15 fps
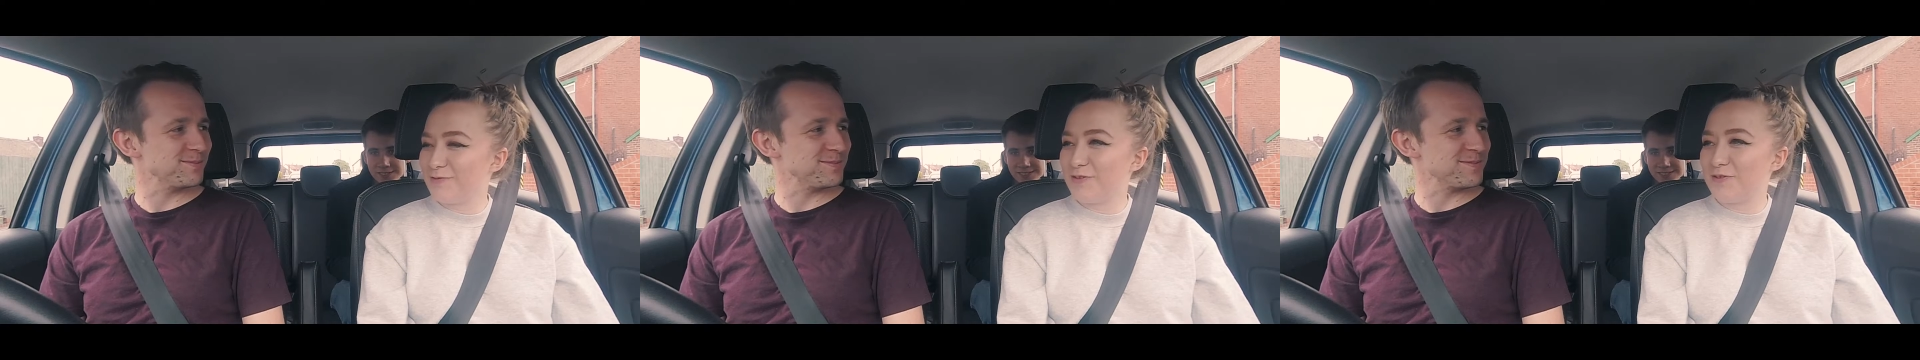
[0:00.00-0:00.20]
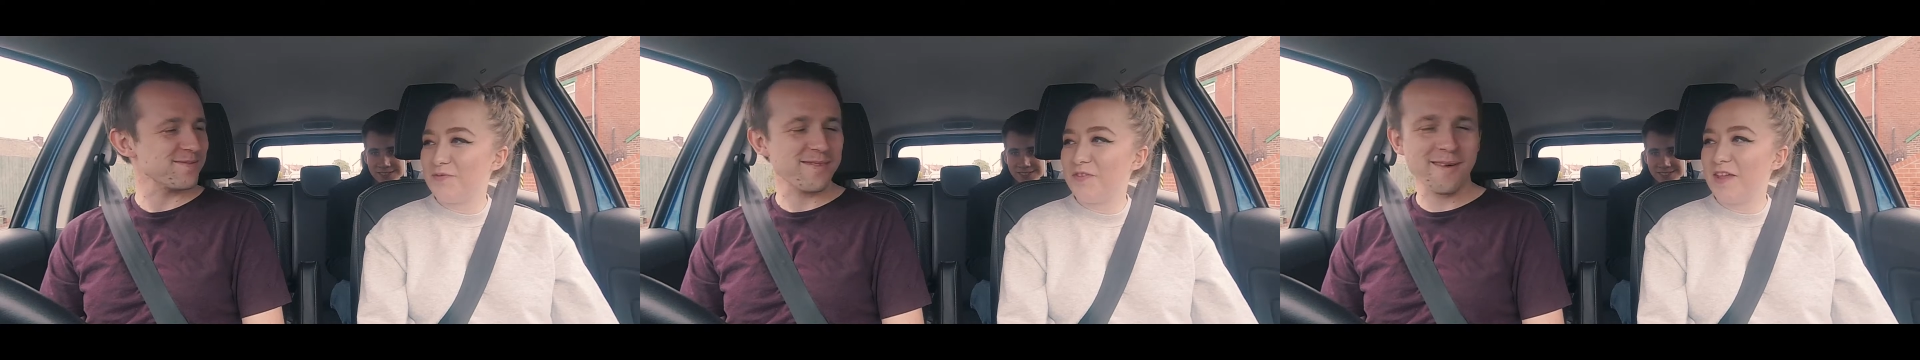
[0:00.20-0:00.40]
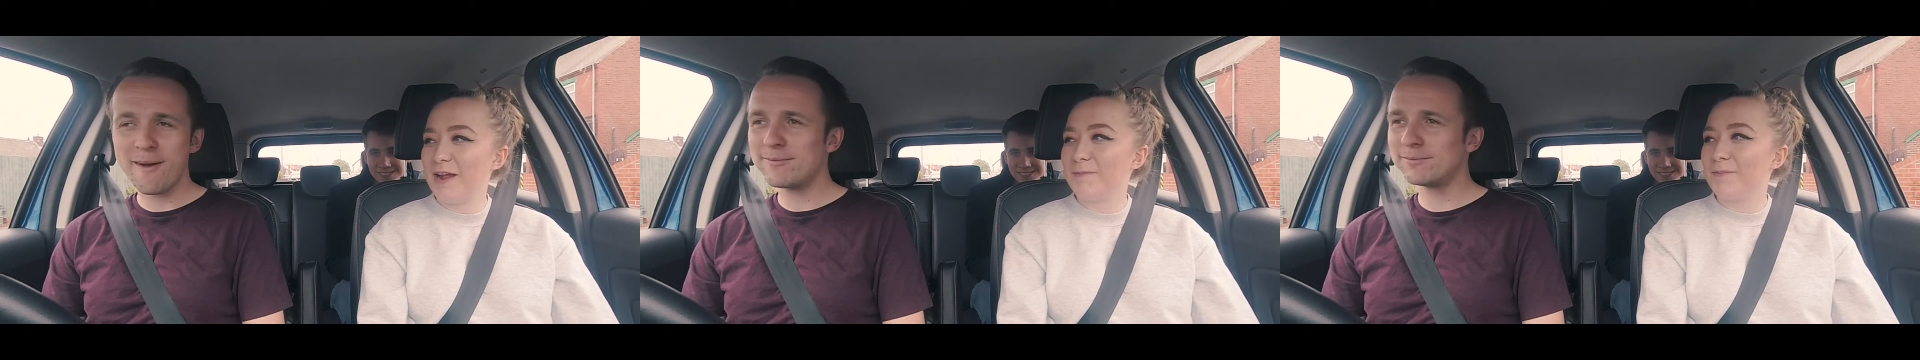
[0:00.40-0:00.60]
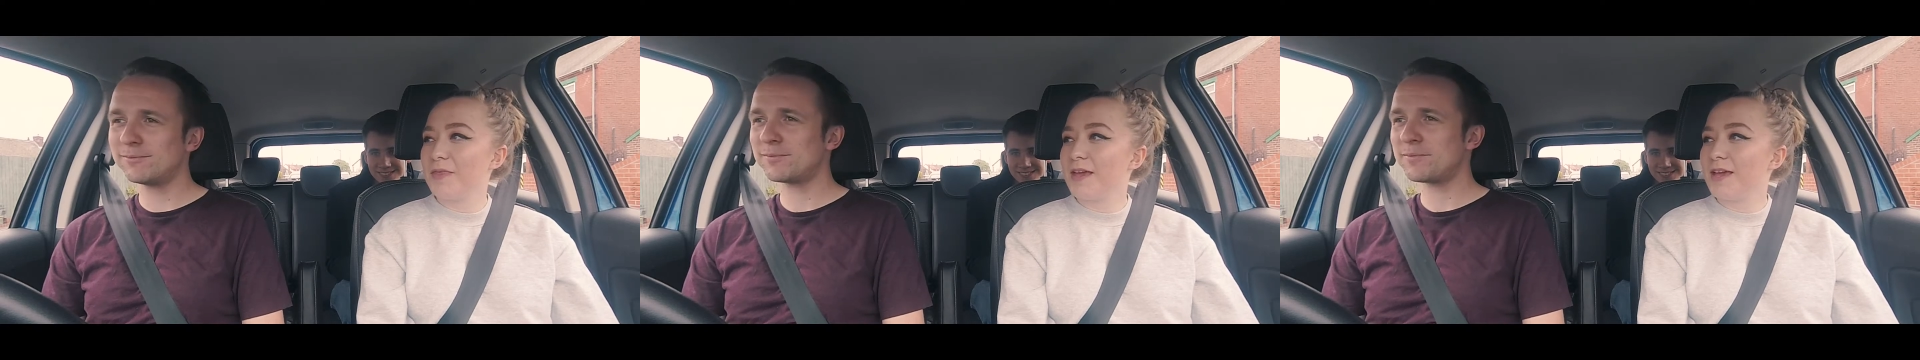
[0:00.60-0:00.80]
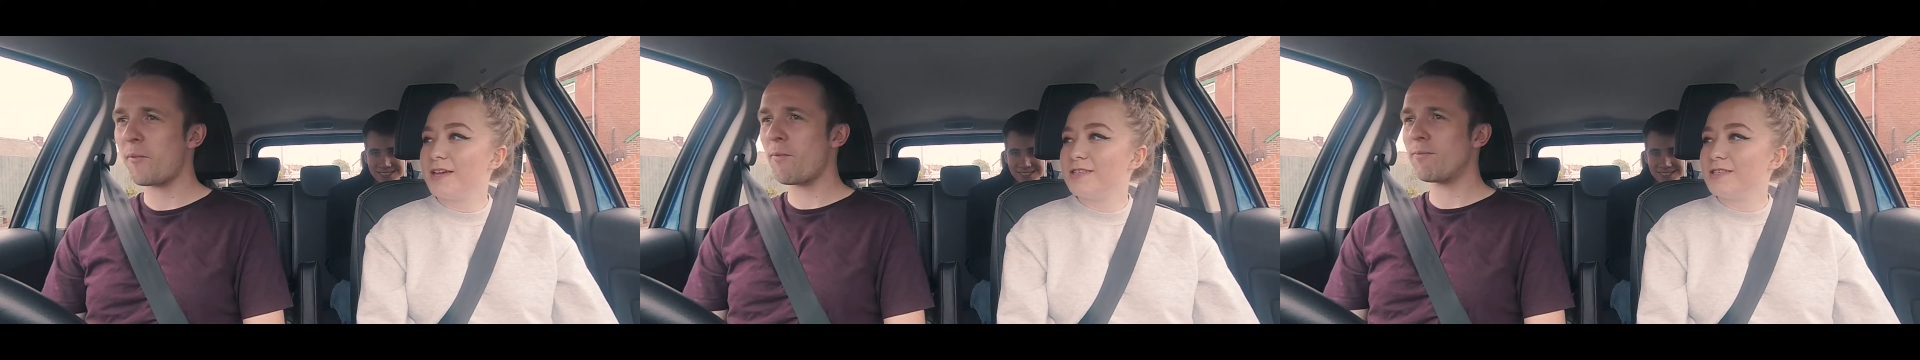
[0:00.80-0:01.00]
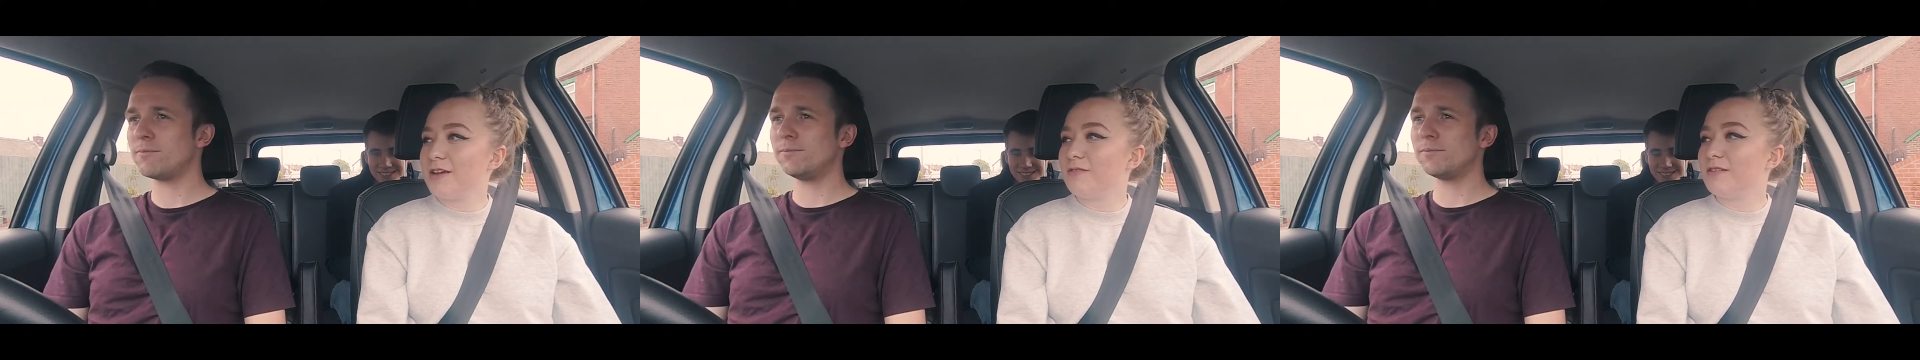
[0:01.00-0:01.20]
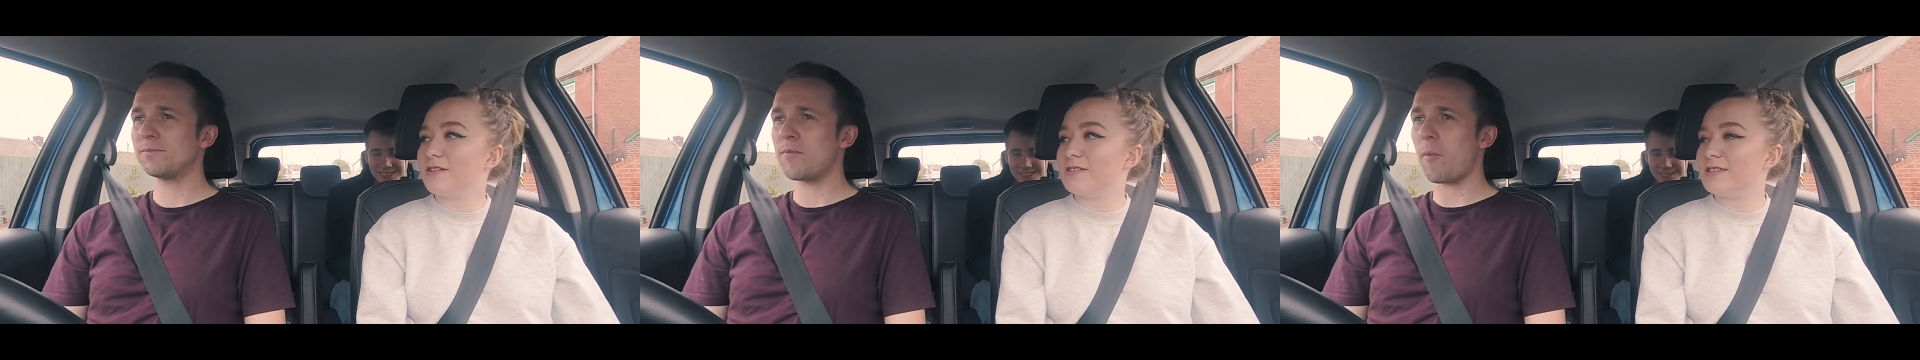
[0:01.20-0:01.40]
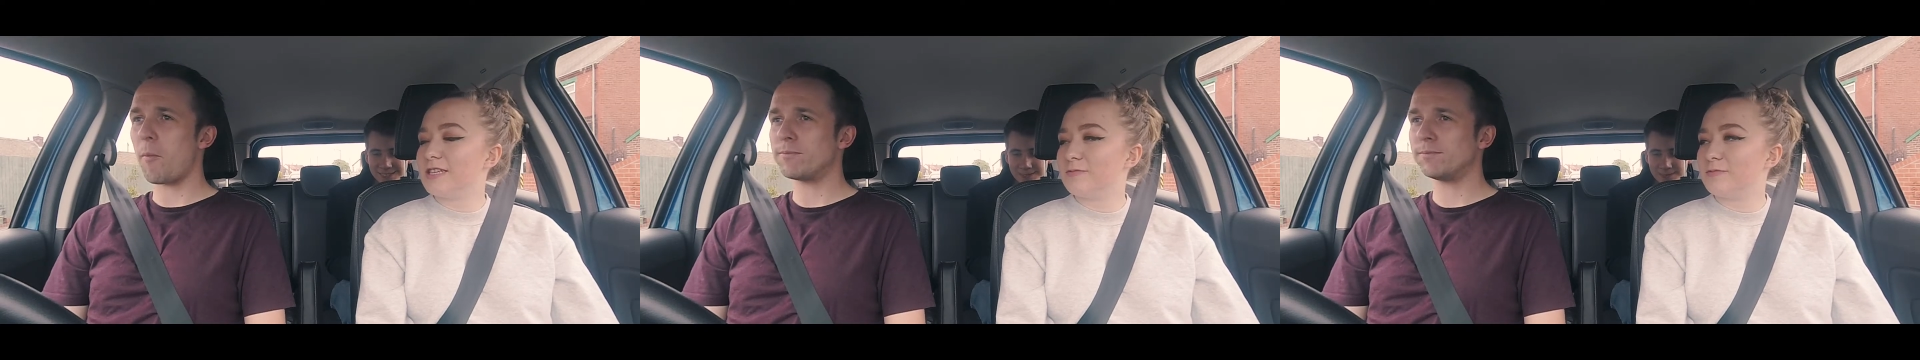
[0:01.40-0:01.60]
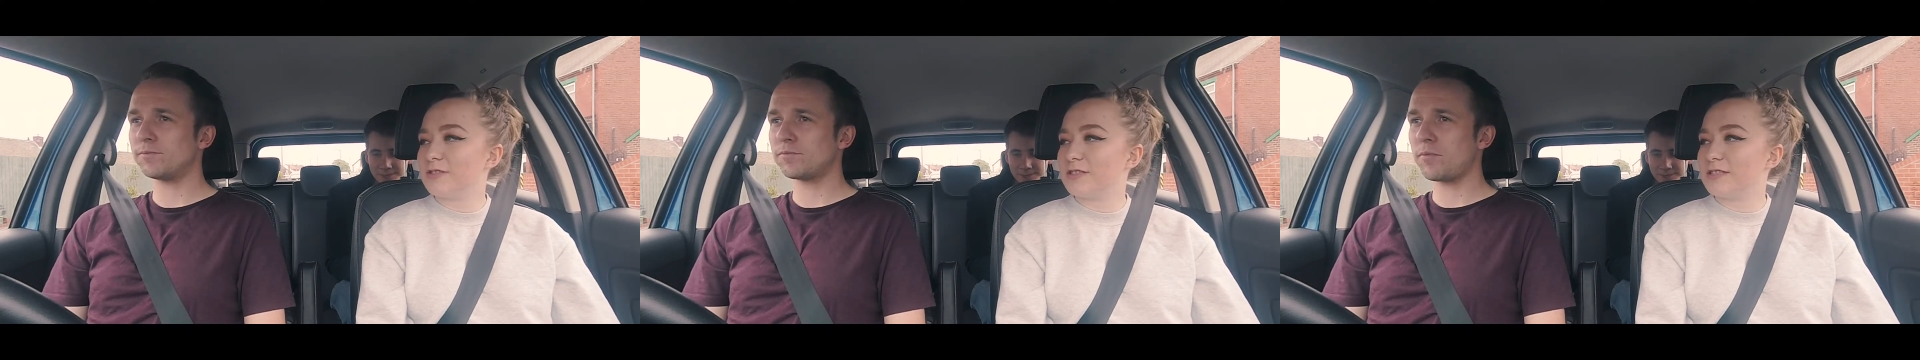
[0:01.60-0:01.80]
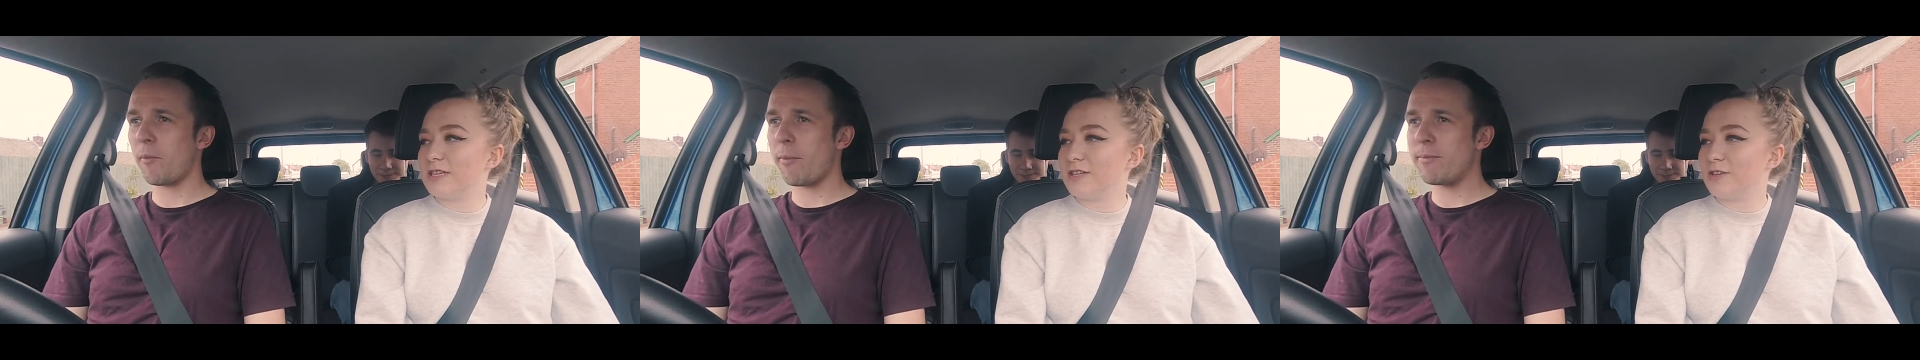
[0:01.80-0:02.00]
Speaker 1: fifteen. It's only because Tim
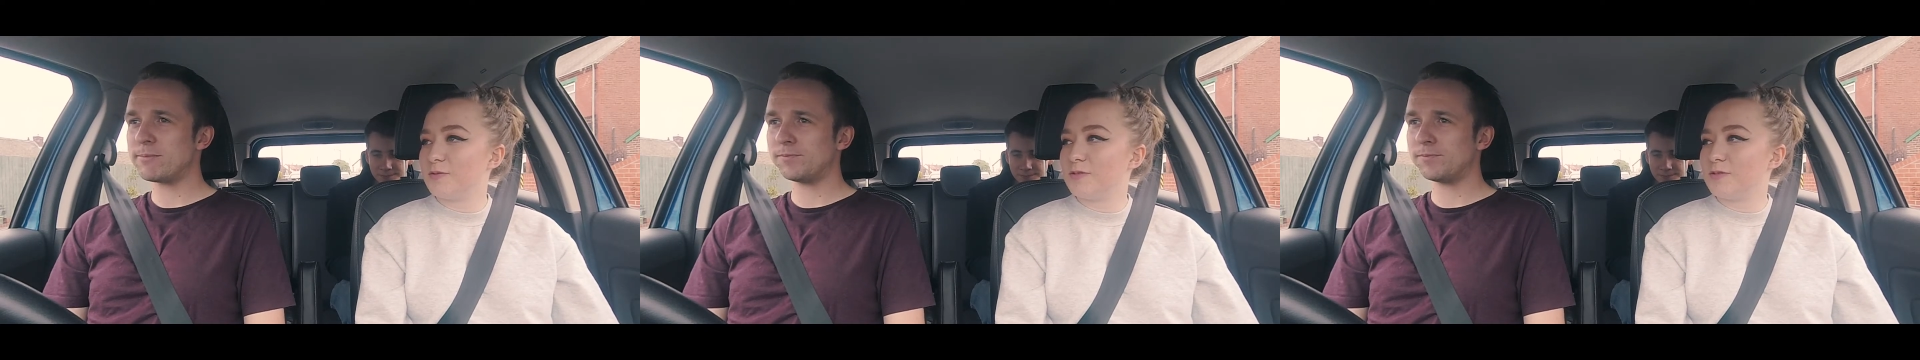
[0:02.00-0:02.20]
just said you were